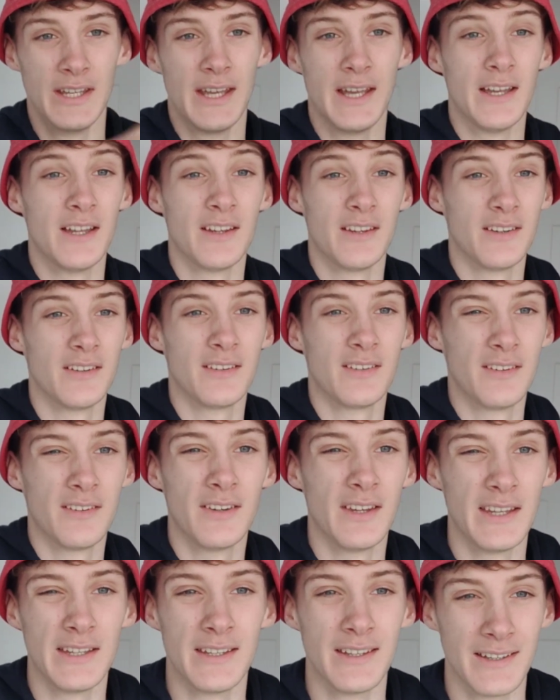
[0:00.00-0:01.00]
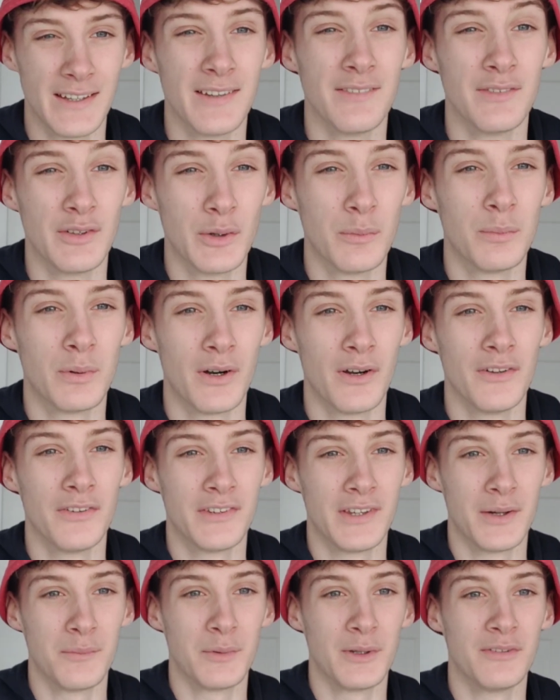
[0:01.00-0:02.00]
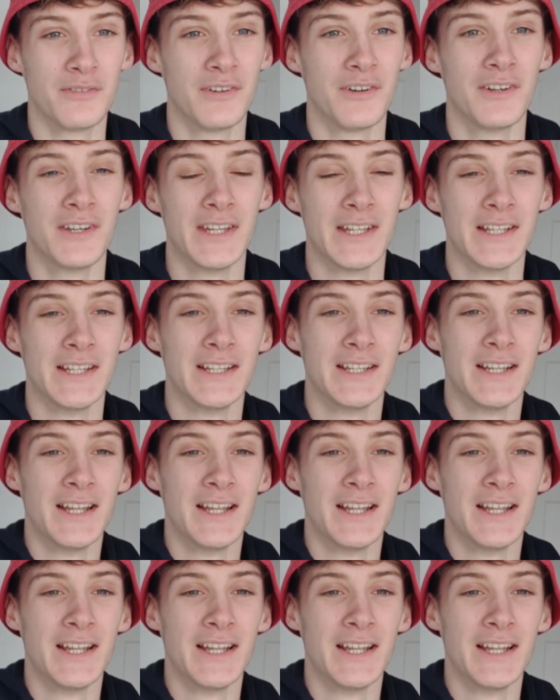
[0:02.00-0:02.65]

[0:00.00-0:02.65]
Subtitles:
Yeah, they can give you a prize. That'll be fine.